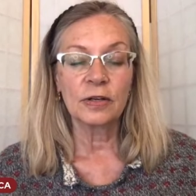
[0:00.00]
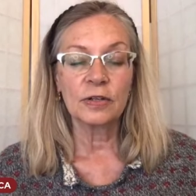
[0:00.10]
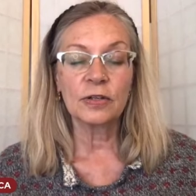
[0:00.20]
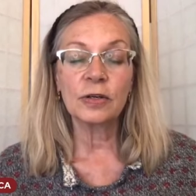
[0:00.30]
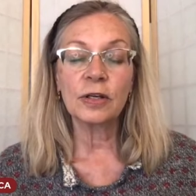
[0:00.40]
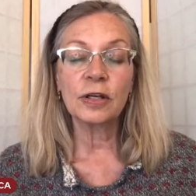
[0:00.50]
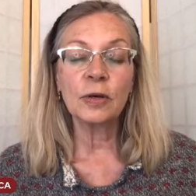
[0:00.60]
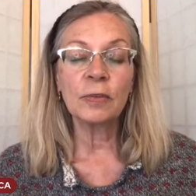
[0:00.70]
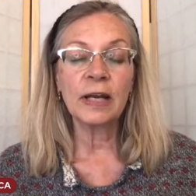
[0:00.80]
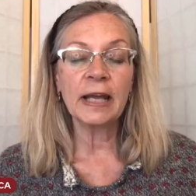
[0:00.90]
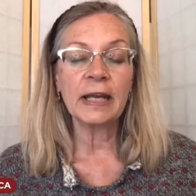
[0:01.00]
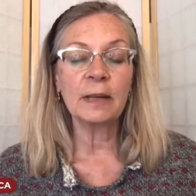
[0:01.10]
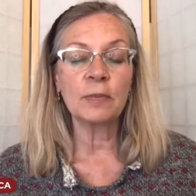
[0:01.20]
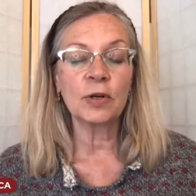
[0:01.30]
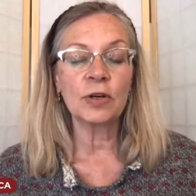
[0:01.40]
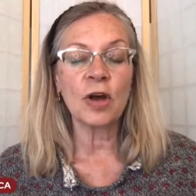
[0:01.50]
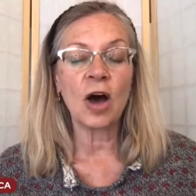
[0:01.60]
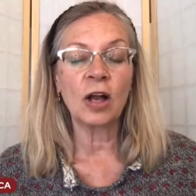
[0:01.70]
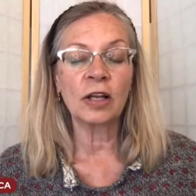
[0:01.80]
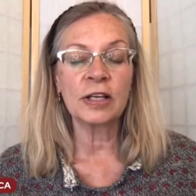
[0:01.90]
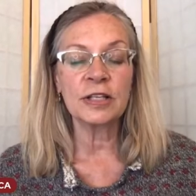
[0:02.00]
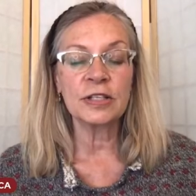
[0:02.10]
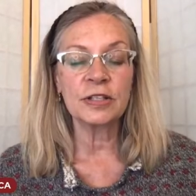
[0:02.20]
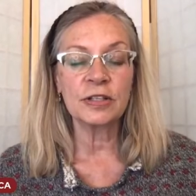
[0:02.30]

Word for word: to accumulating more knowledge,